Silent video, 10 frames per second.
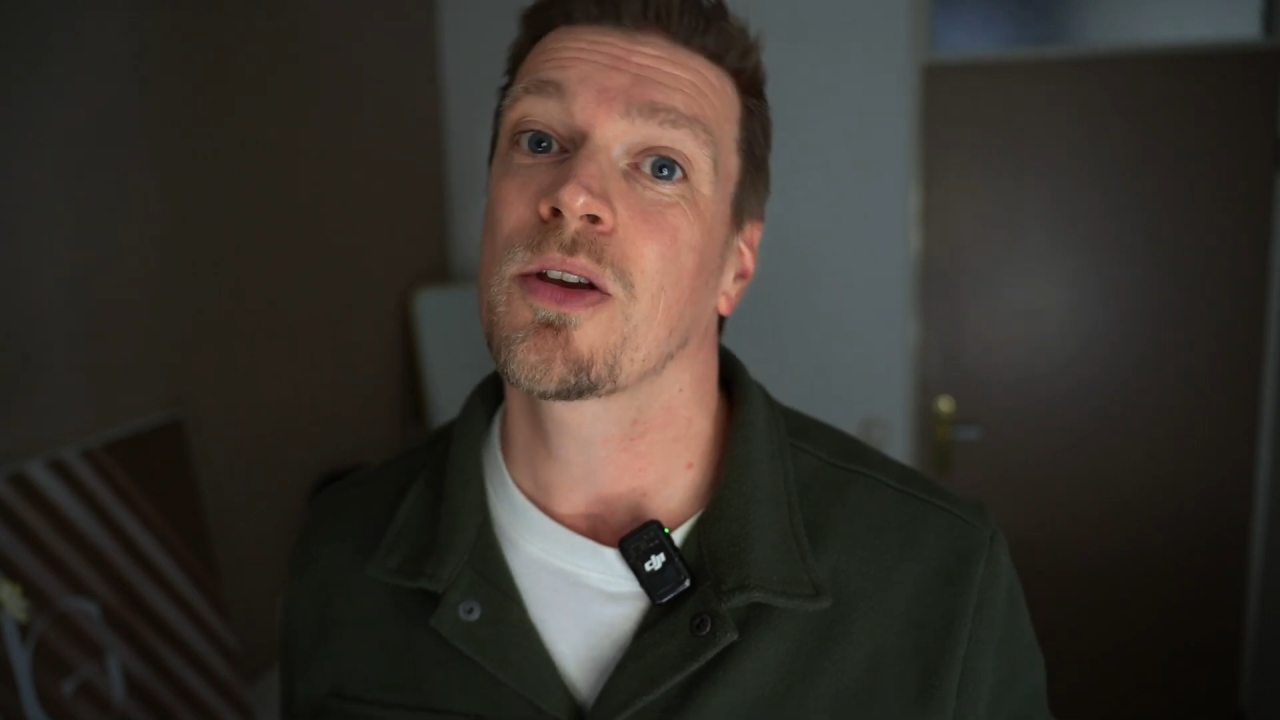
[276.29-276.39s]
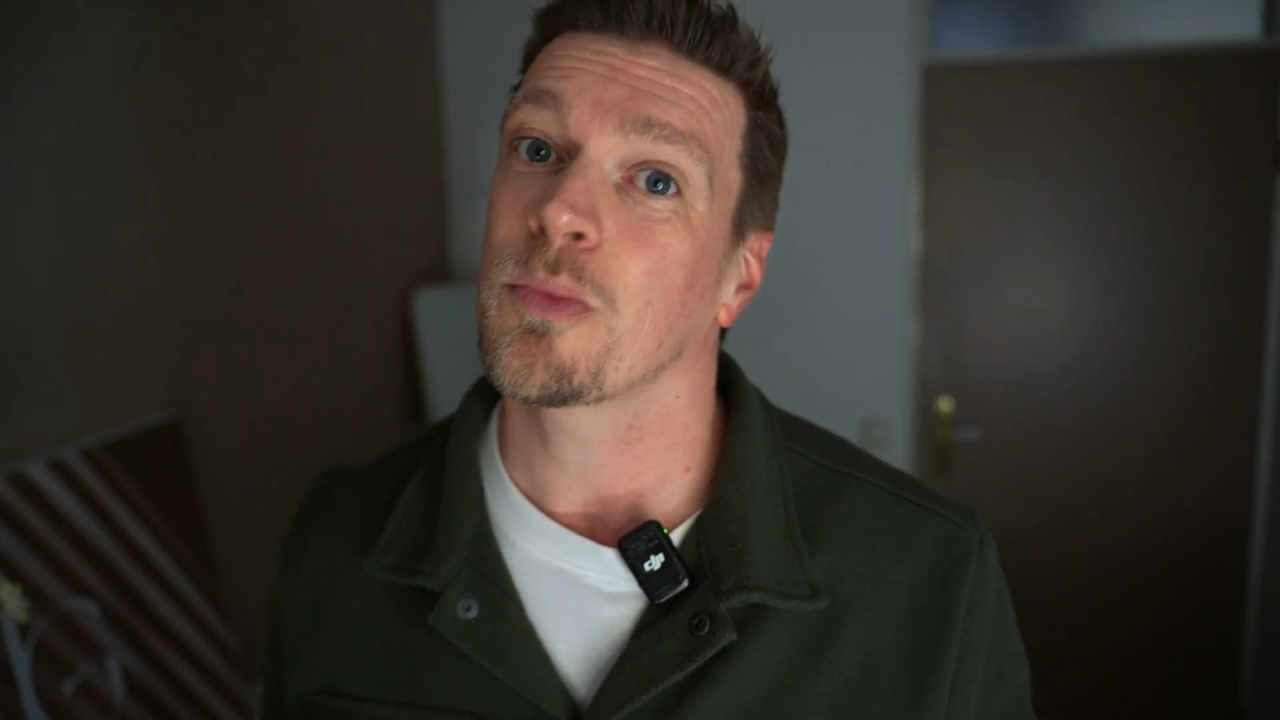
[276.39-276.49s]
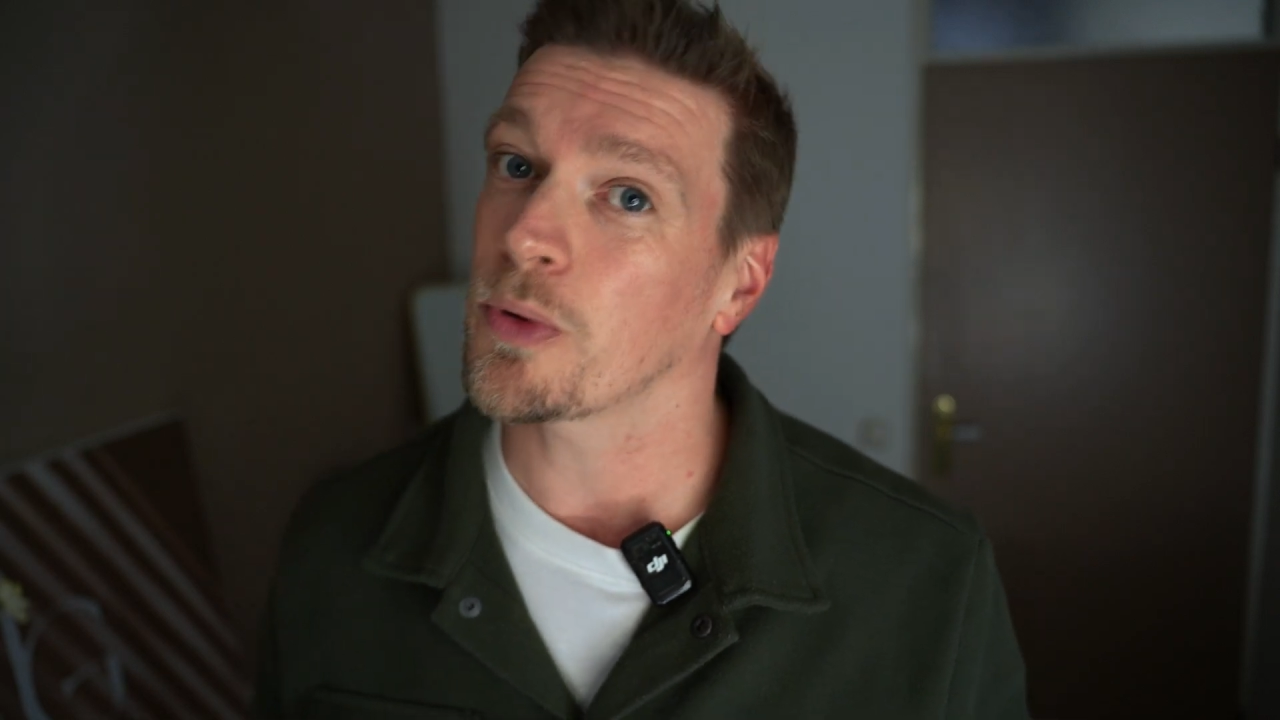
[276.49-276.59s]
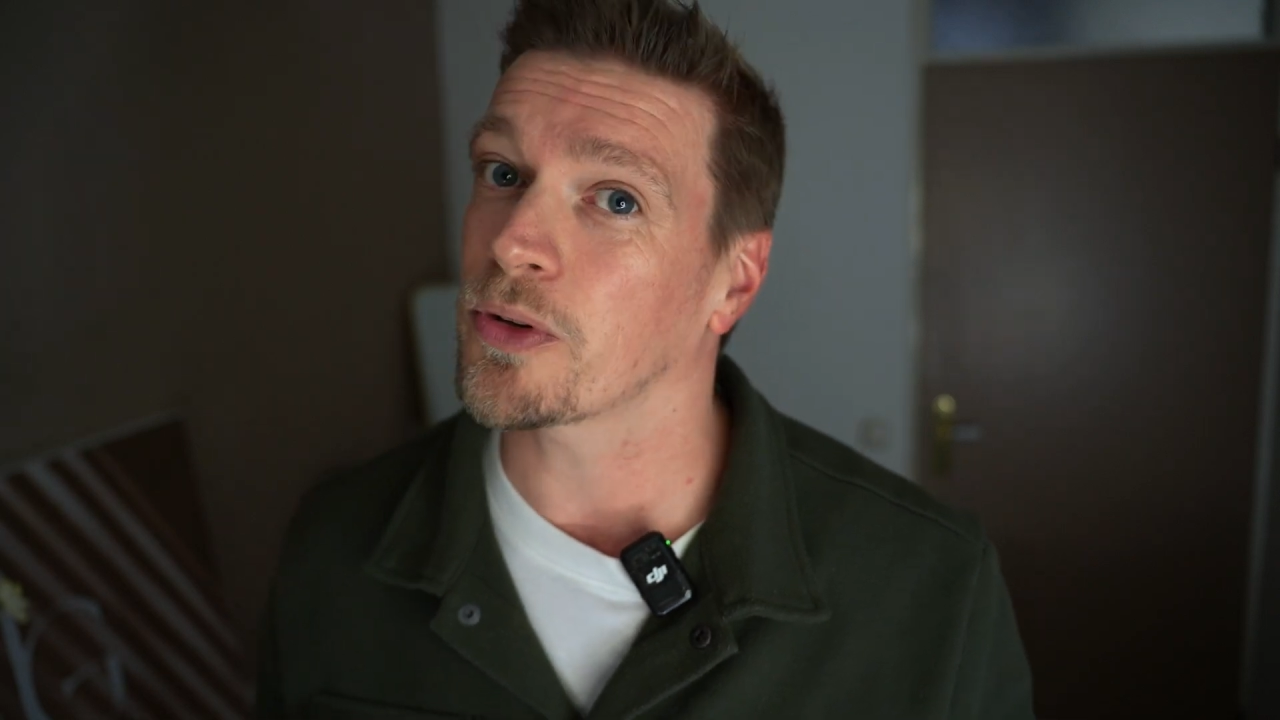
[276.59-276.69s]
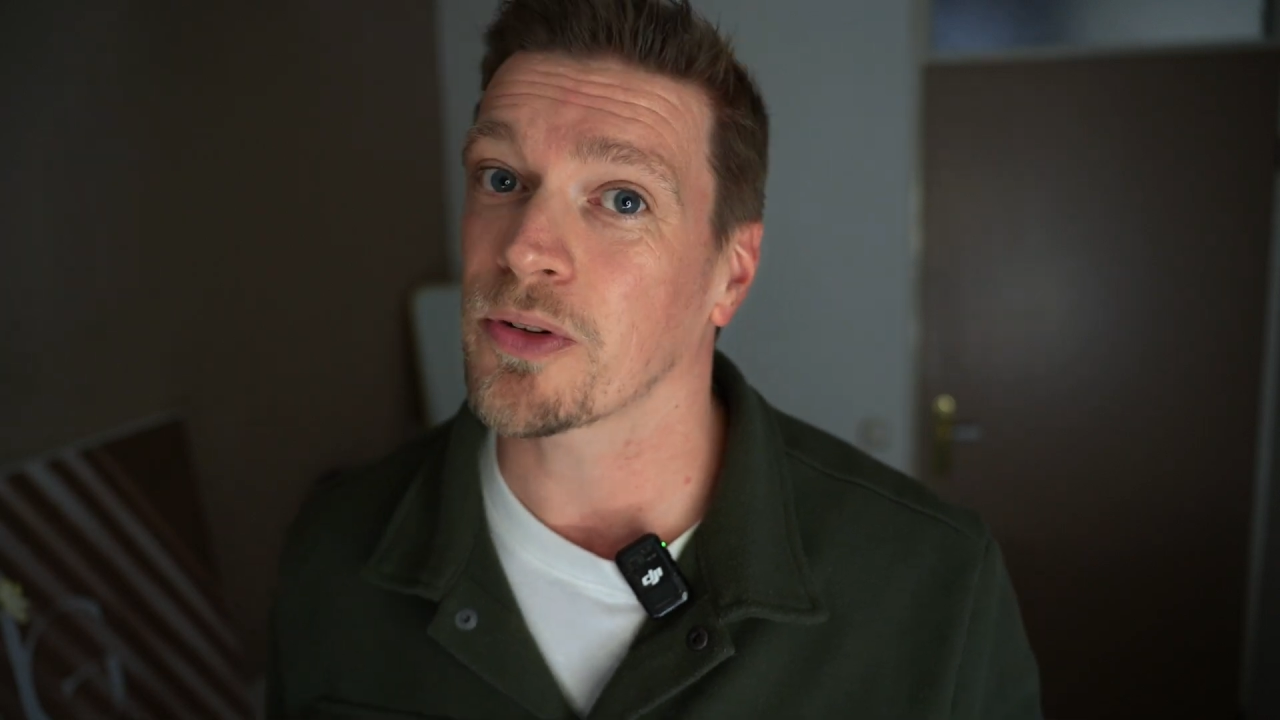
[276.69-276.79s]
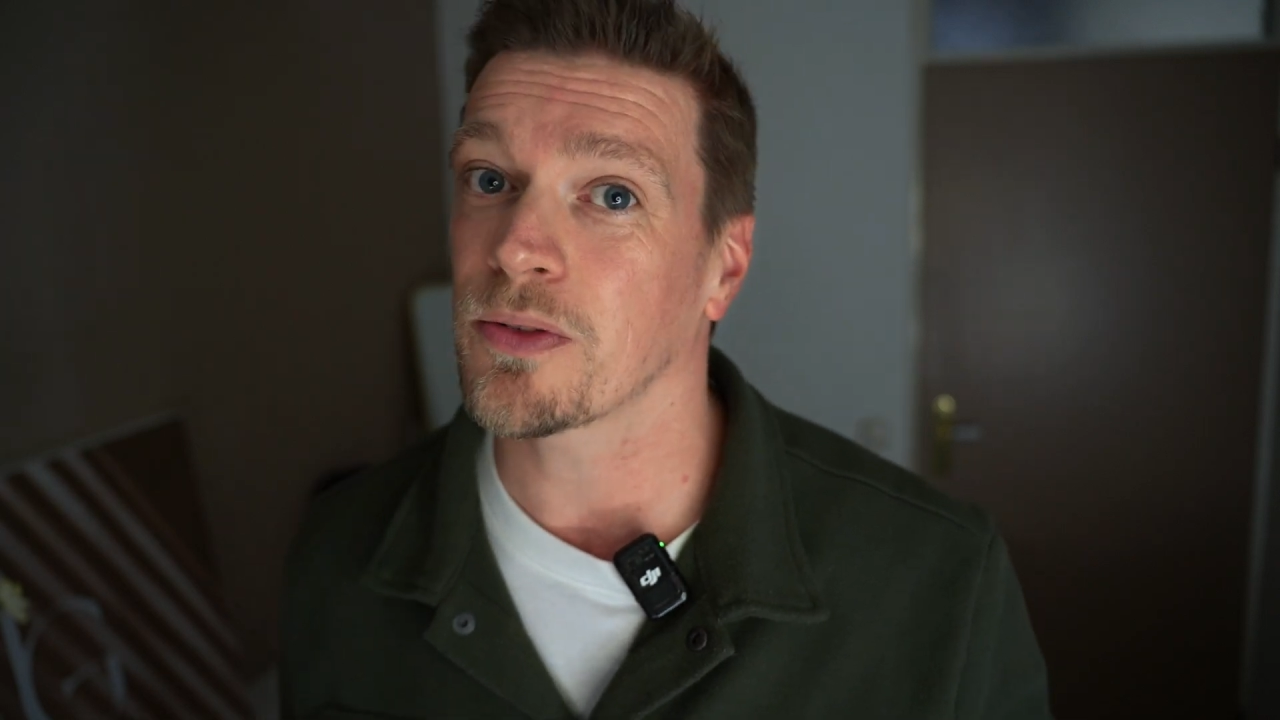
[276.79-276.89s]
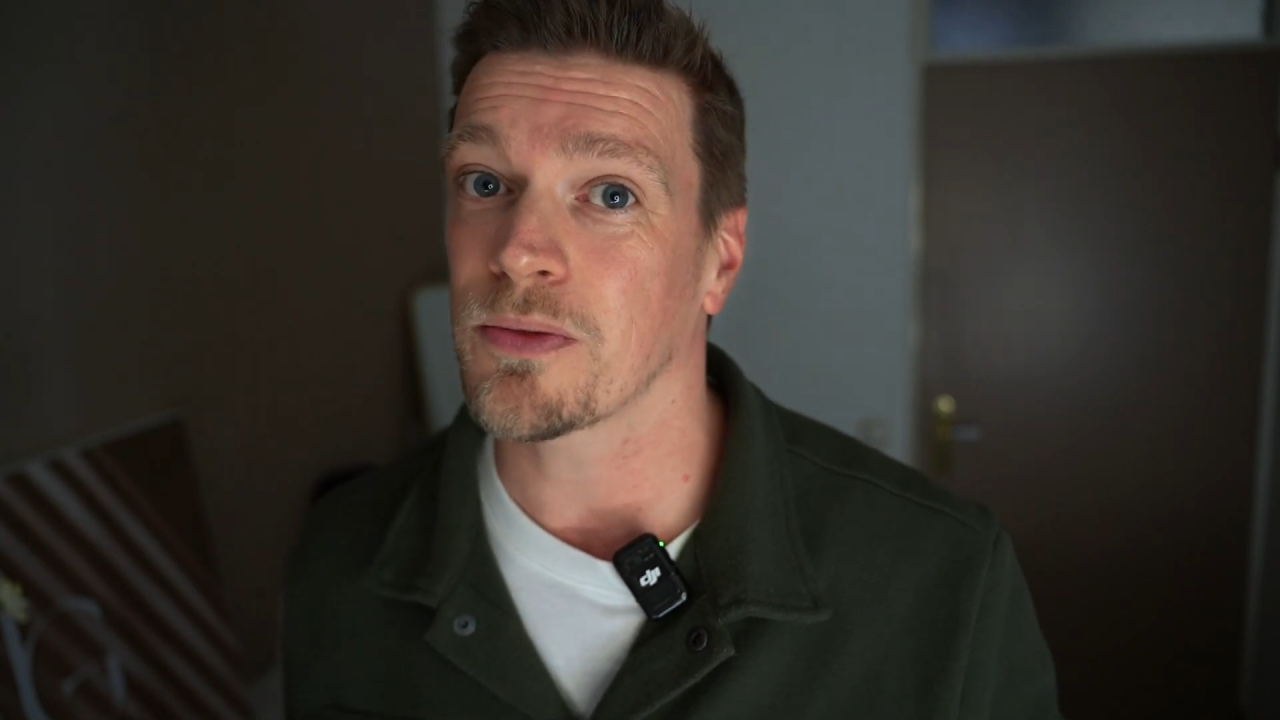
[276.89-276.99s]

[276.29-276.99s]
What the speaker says: but,